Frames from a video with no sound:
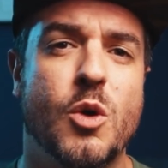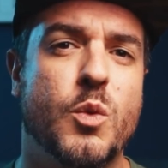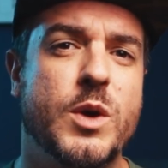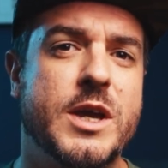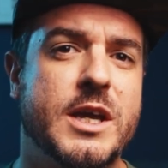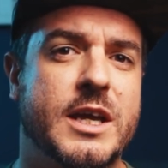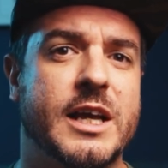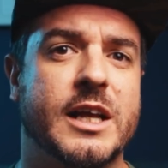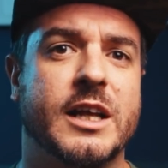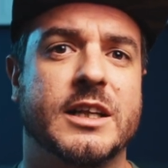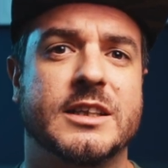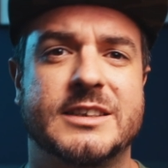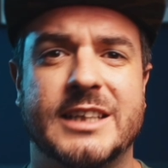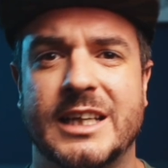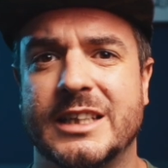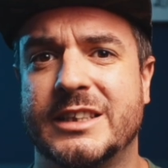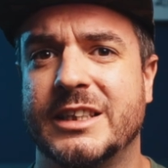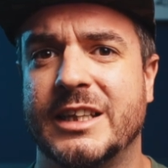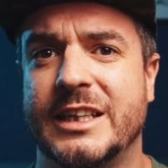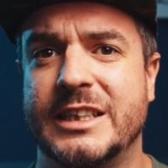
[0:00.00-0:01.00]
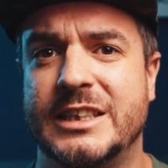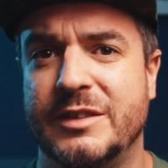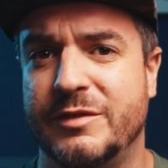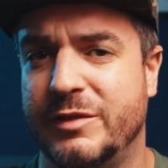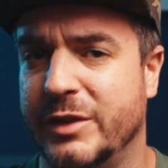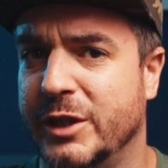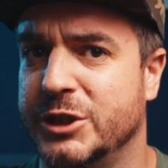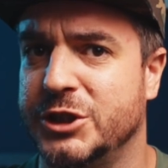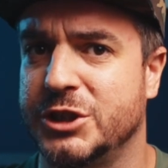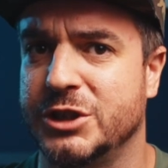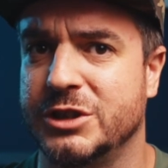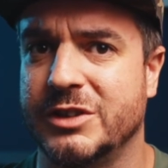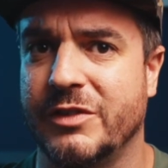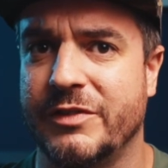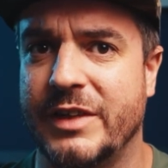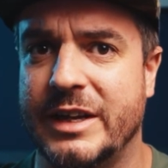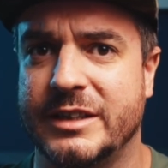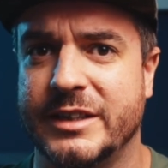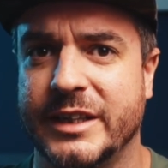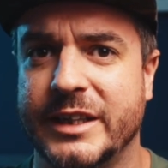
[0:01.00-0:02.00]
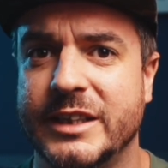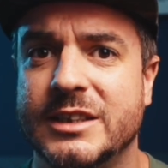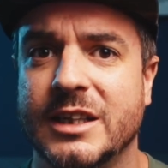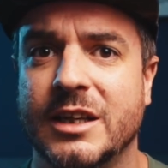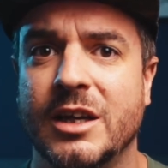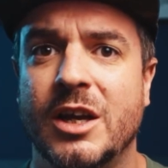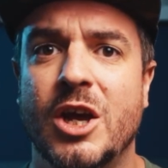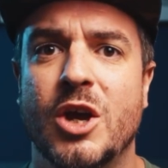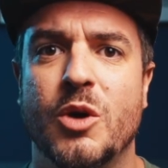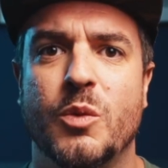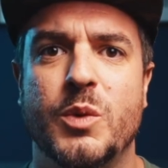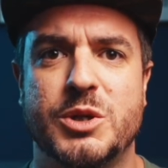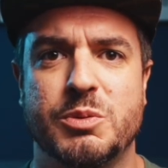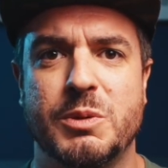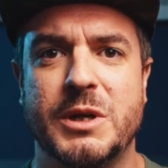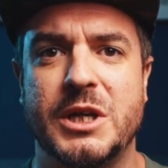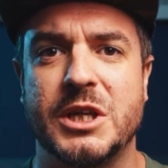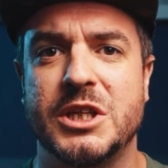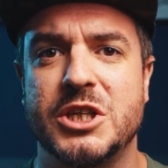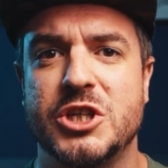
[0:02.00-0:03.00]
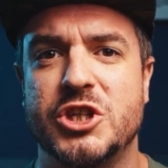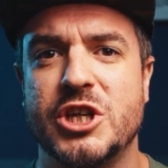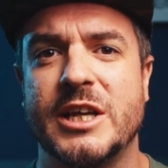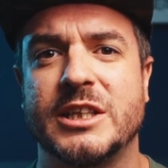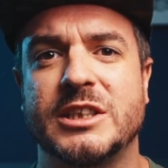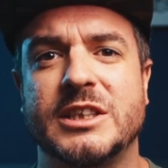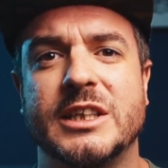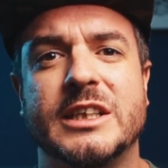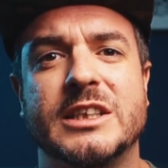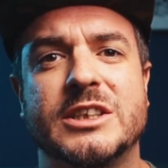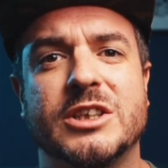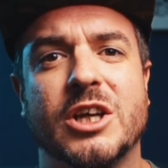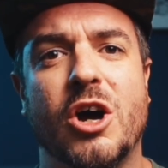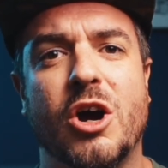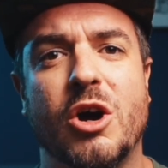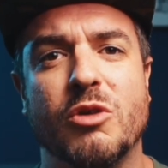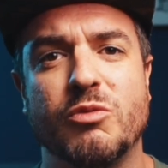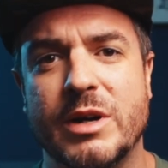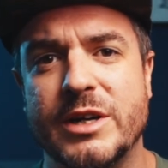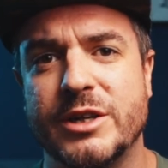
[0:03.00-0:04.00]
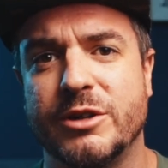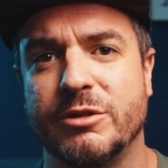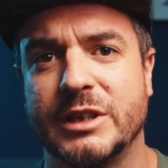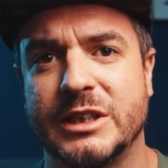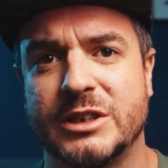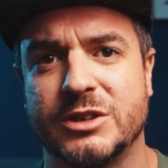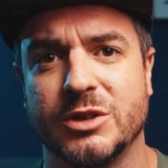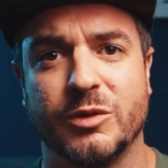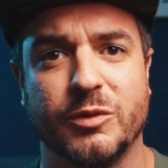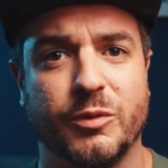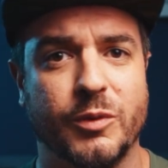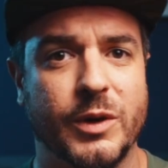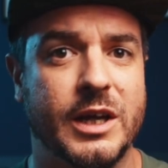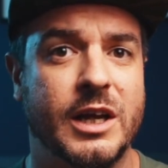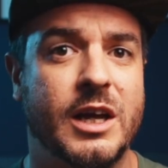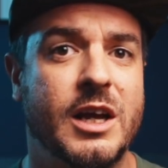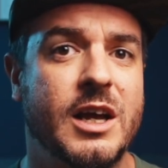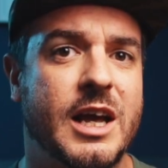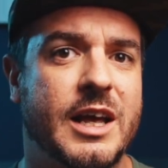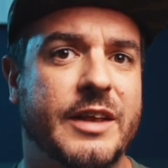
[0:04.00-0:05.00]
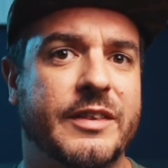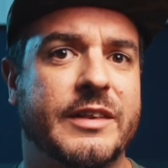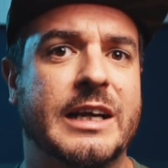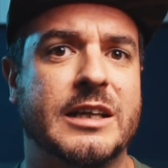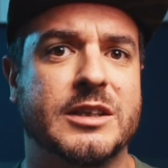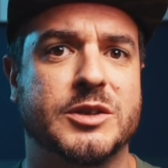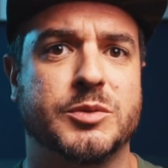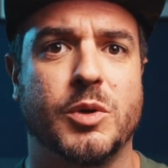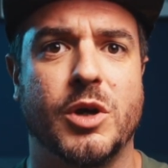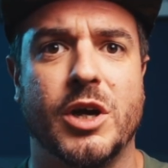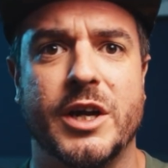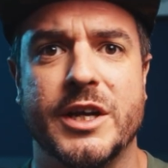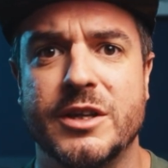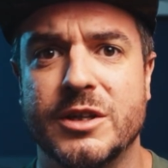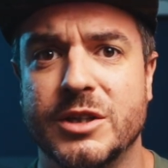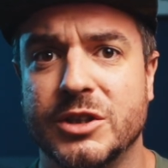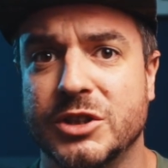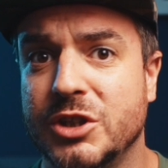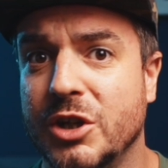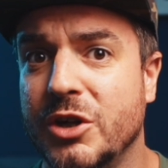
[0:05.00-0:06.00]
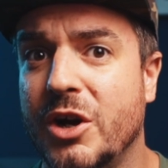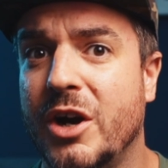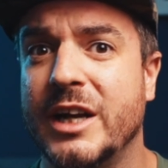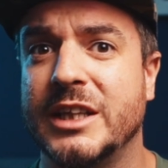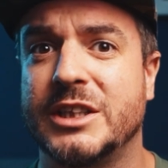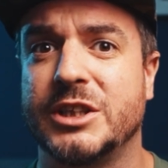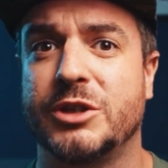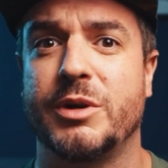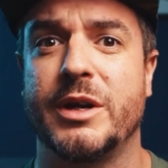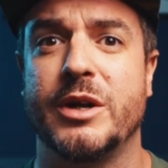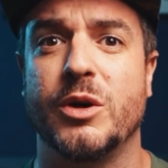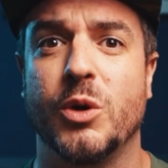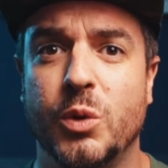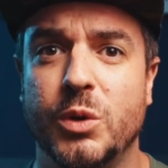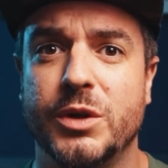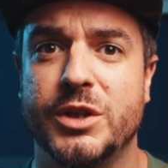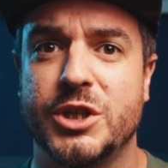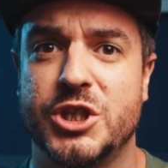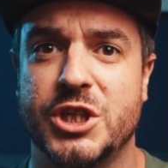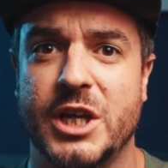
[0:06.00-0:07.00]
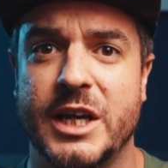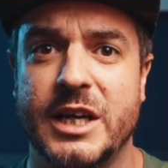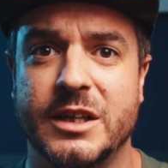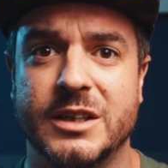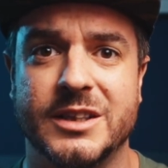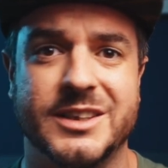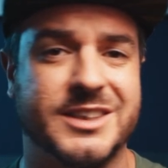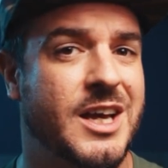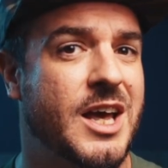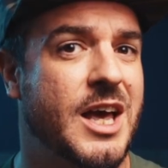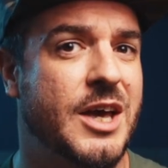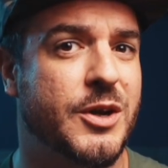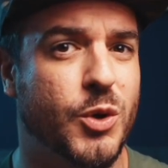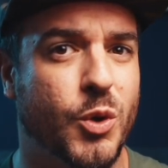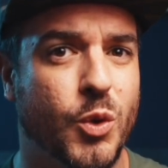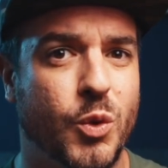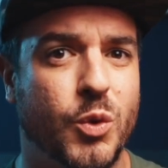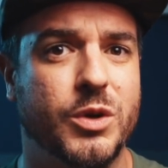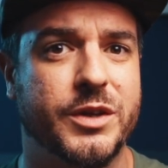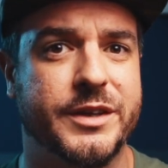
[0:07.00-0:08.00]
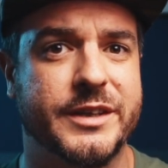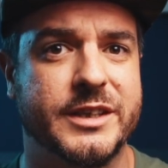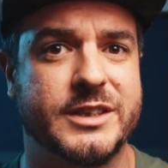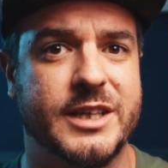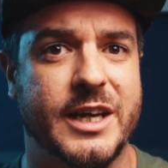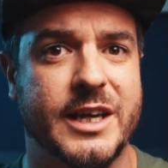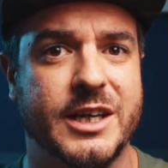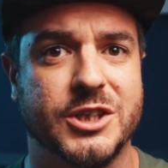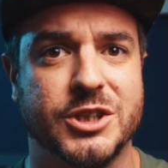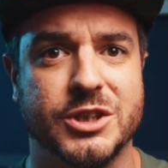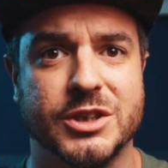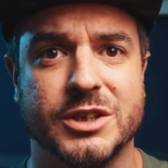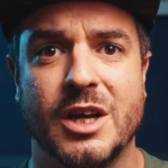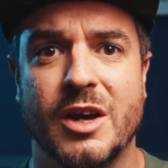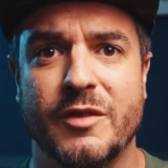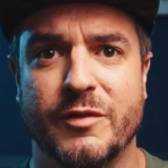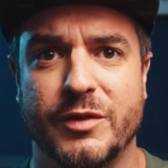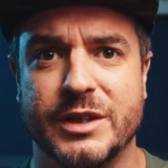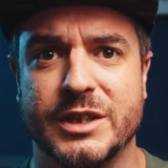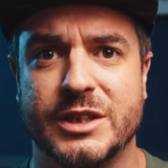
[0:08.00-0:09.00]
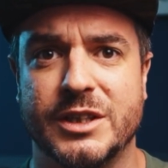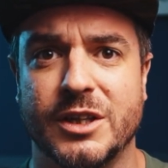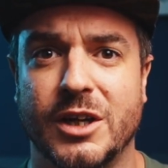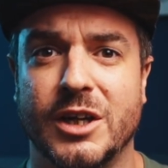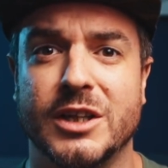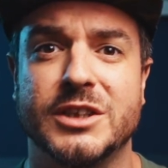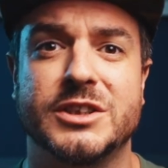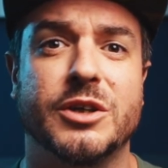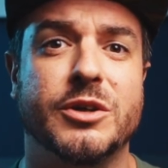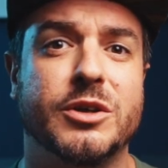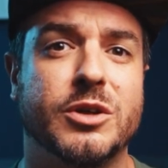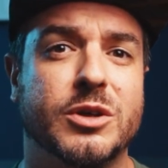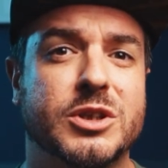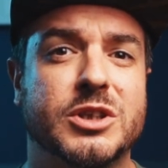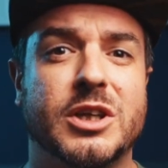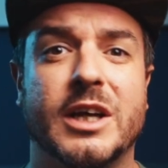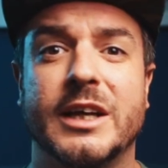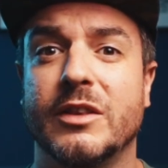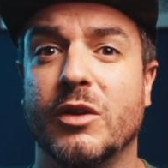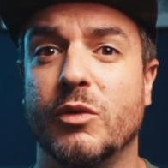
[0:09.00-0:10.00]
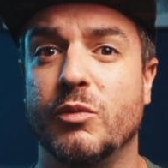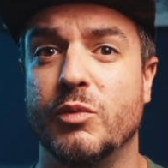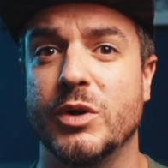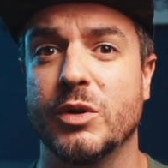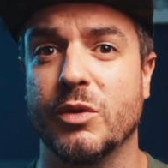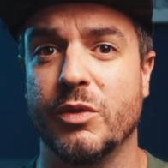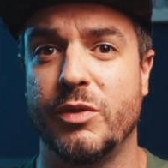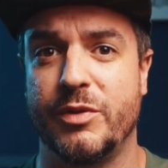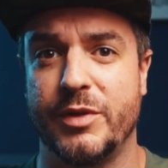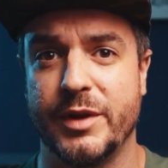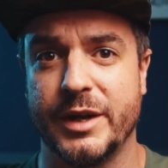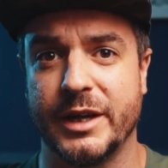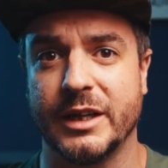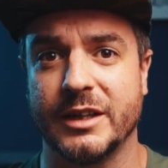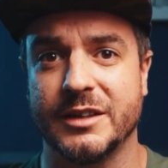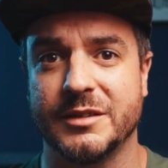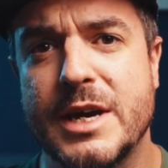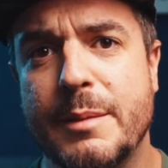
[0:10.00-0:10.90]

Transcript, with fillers: We get tessellated versions of that data, which we can ingest into our rendering software, and that's what I use. So I had to create all of the shaders and all of the textures for this car so it looks like the real thing.